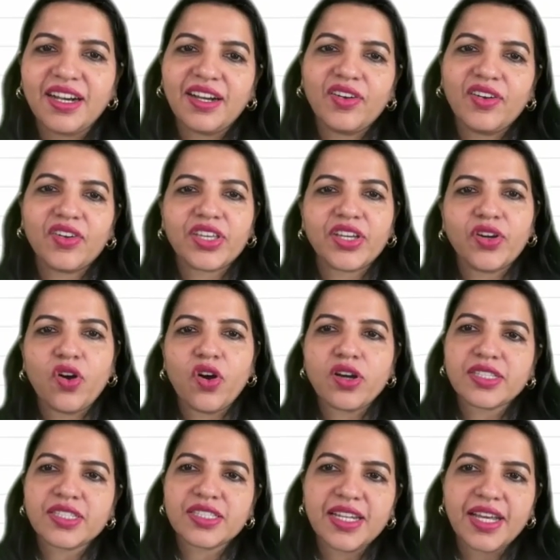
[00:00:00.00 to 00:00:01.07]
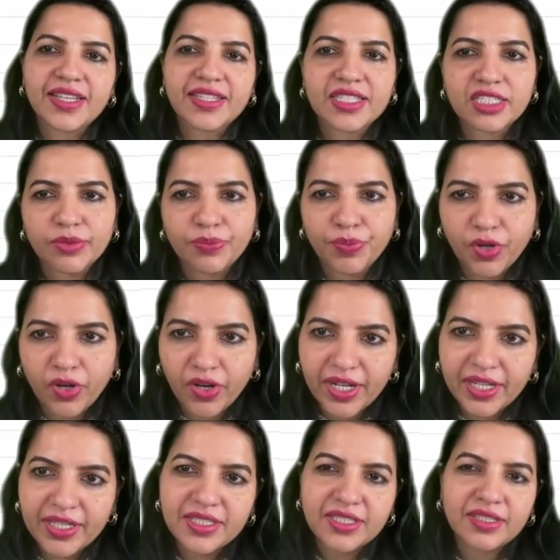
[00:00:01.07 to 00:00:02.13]
Okay, oxidized
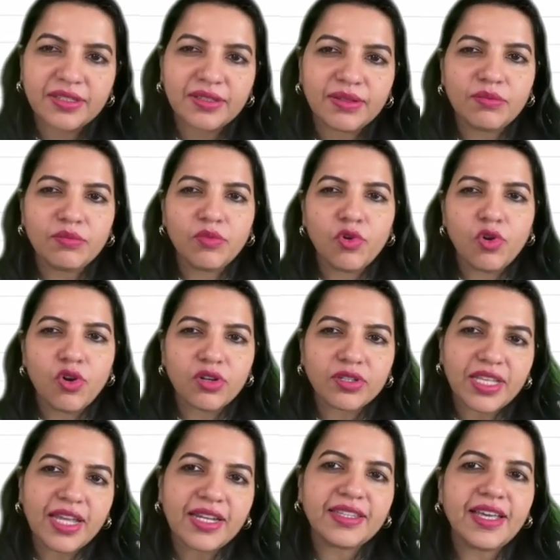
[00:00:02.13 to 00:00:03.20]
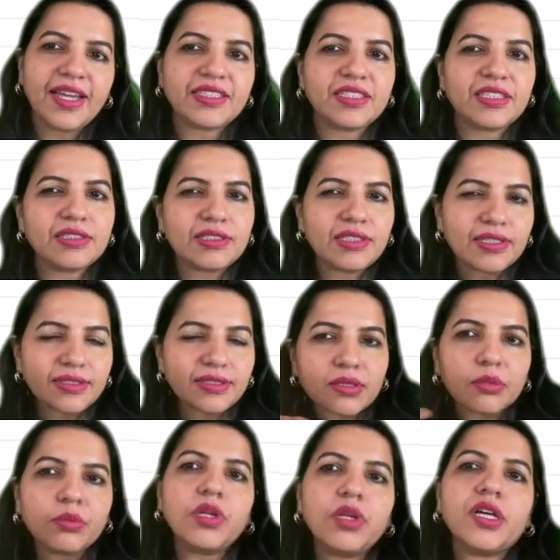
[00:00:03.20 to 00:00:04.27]
product. More than that, just
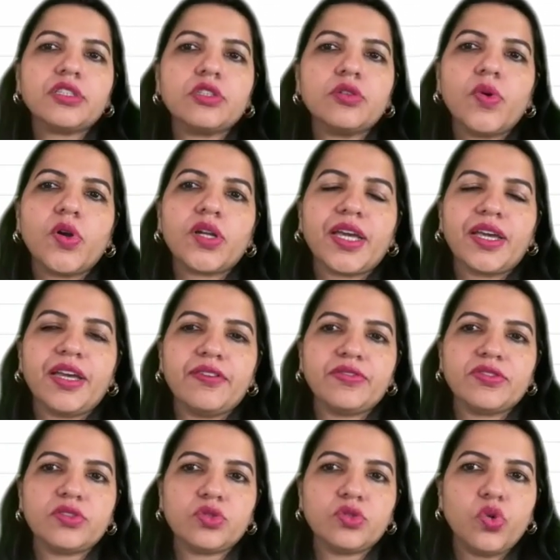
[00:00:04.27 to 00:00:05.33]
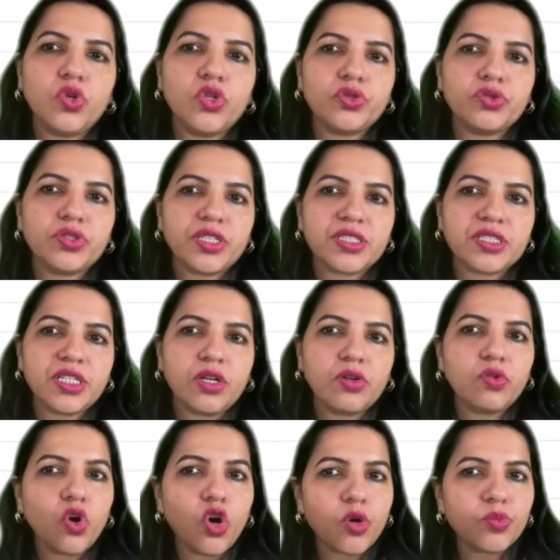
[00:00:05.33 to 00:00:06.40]
similar to what I have told you just
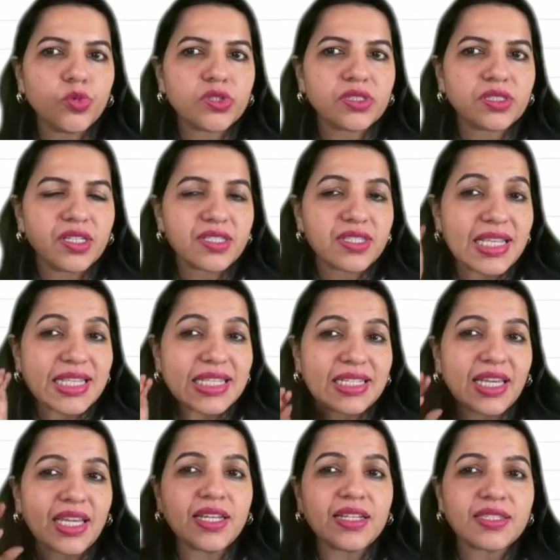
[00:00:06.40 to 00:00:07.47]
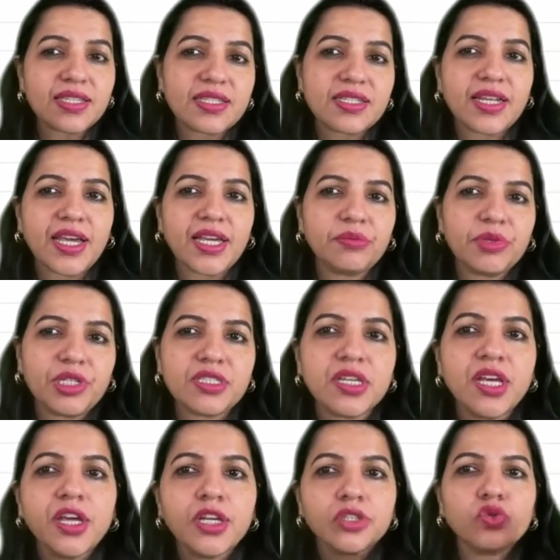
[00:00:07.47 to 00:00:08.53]
now. Cysteine means
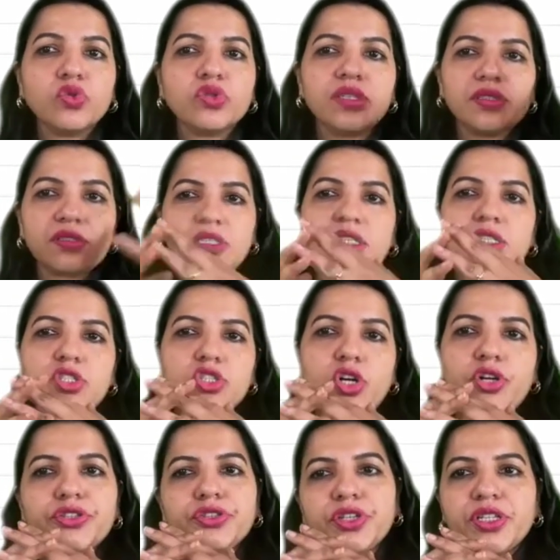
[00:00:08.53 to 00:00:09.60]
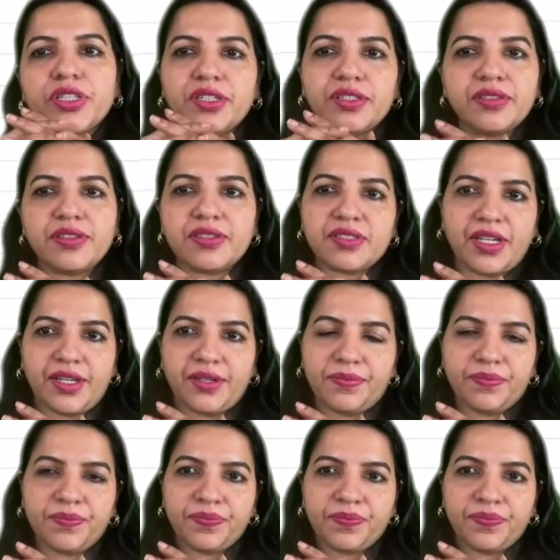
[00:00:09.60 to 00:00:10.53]
two cysteine joined together is cysteine.